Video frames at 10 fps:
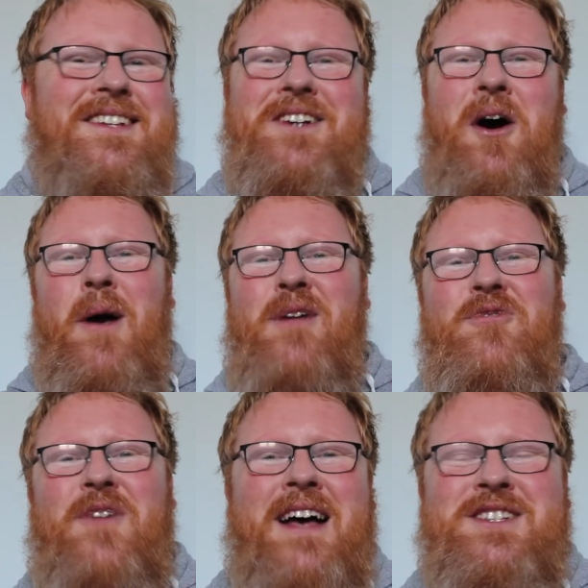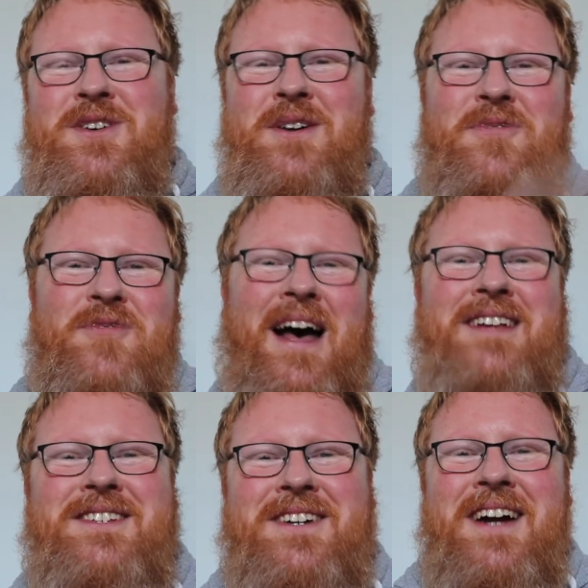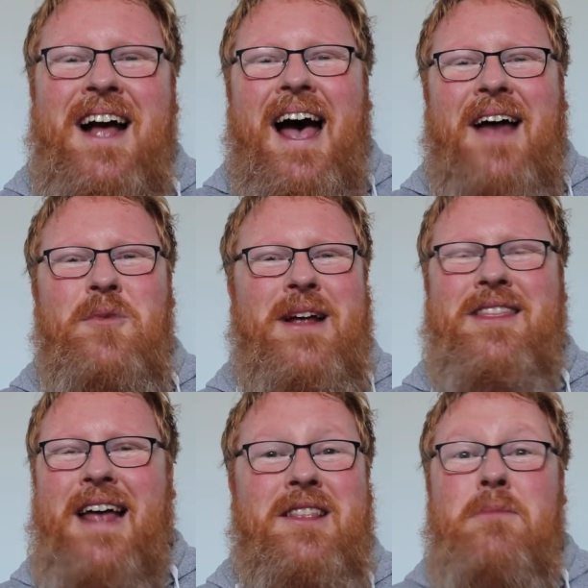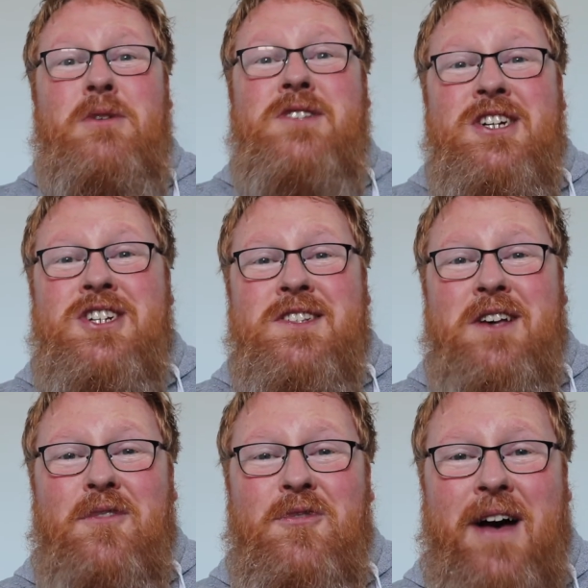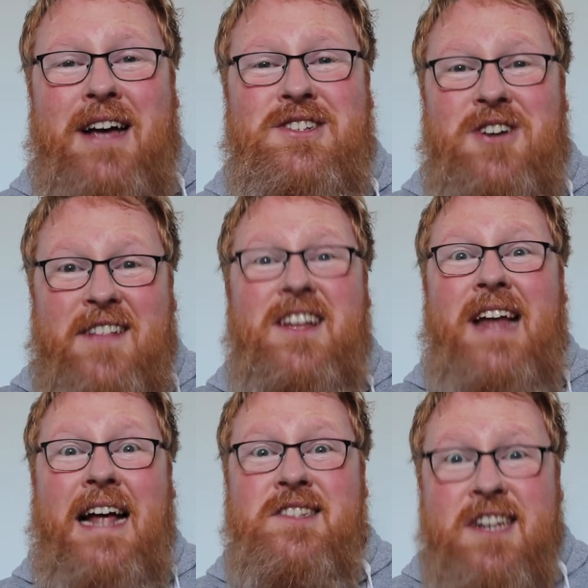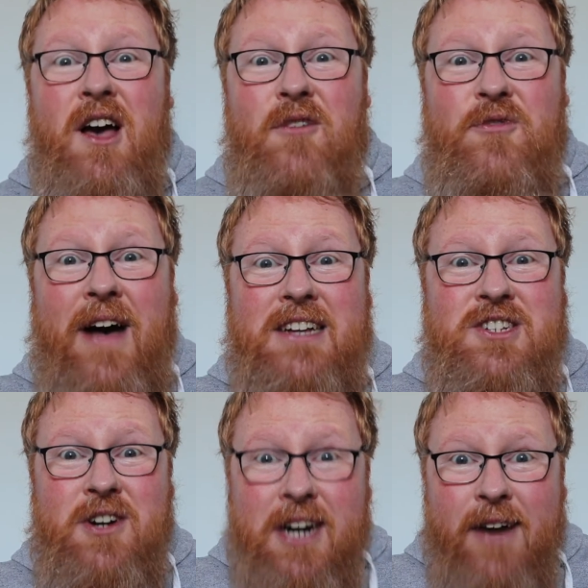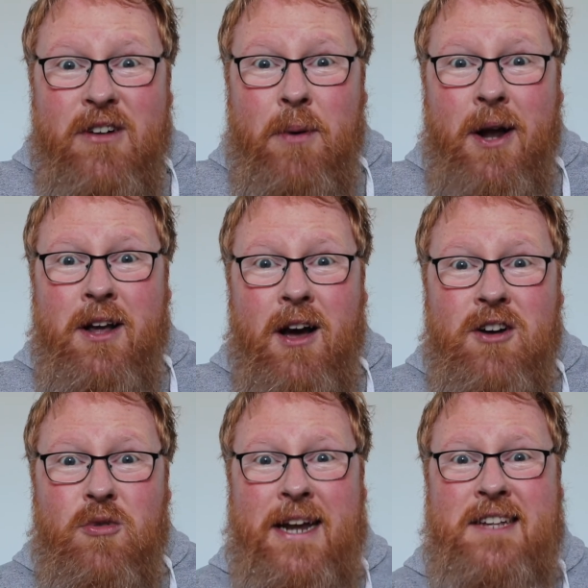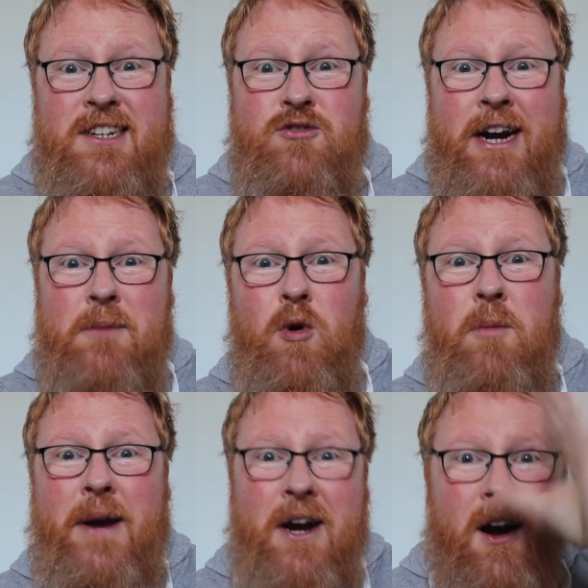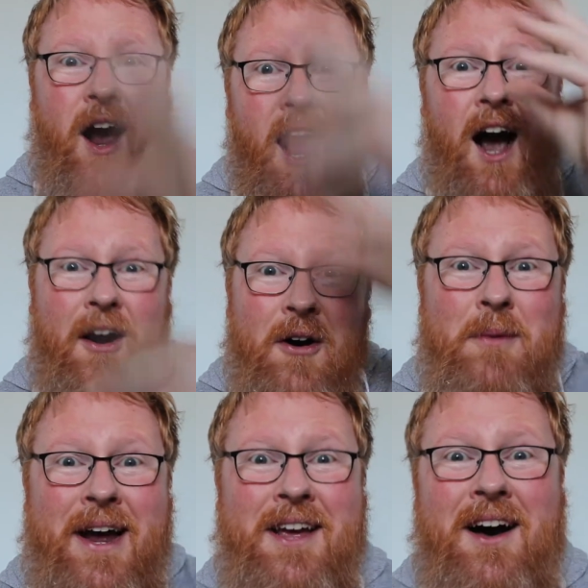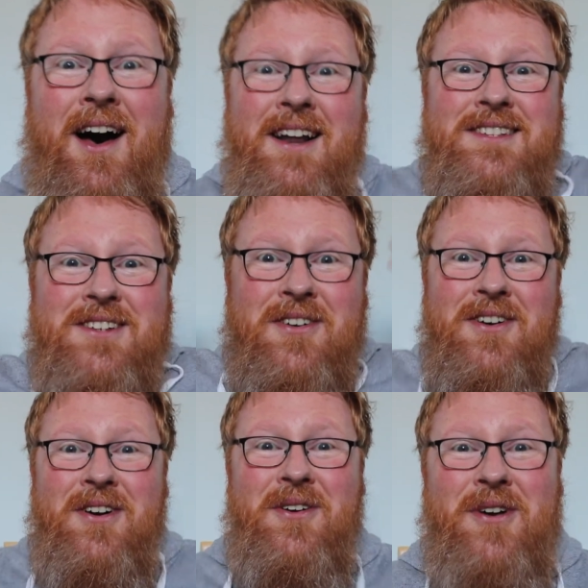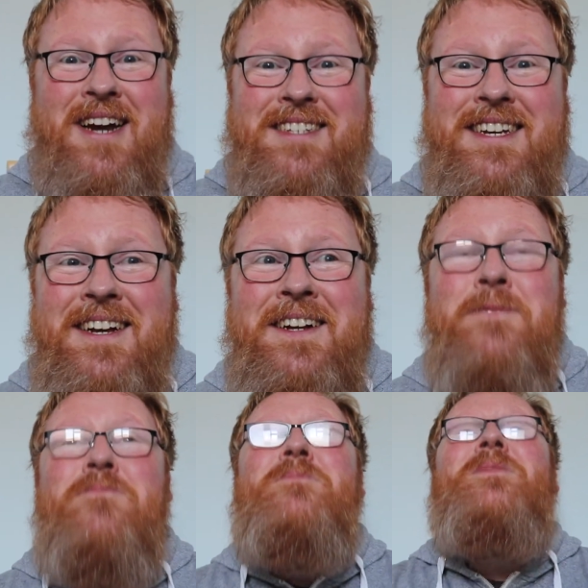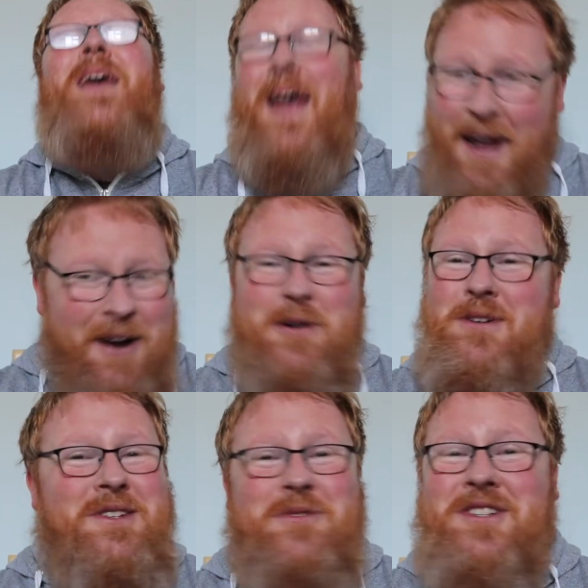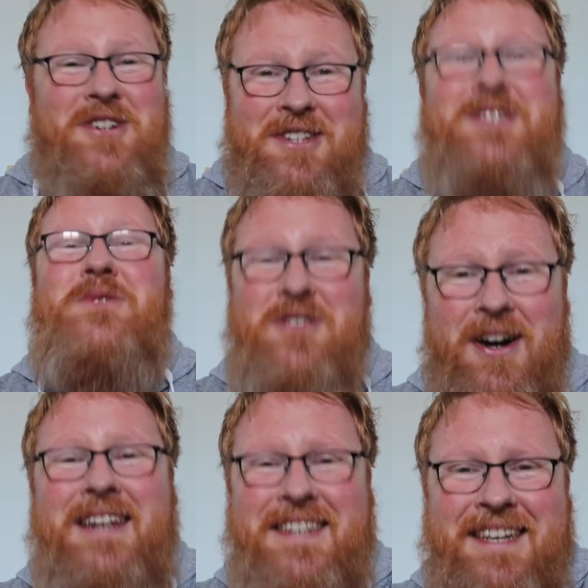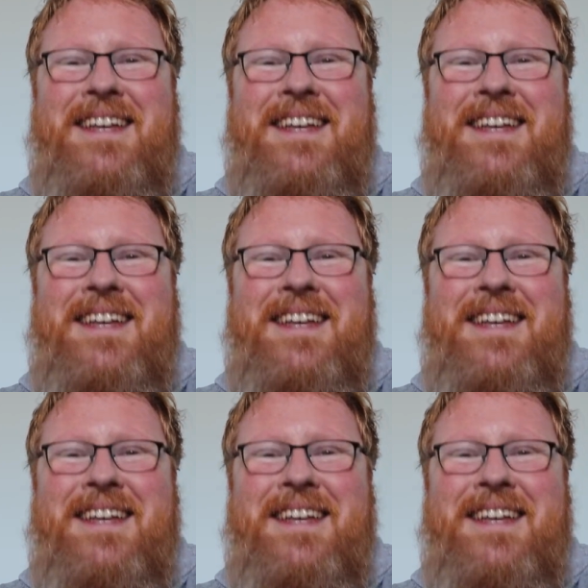so it went faster and faster, and with that the musicians got faster and the dancing got faster and everybody got crazy, drank more beer. Oh my god, it's going a little crazy. Yeah, it was nuts, it was crazy.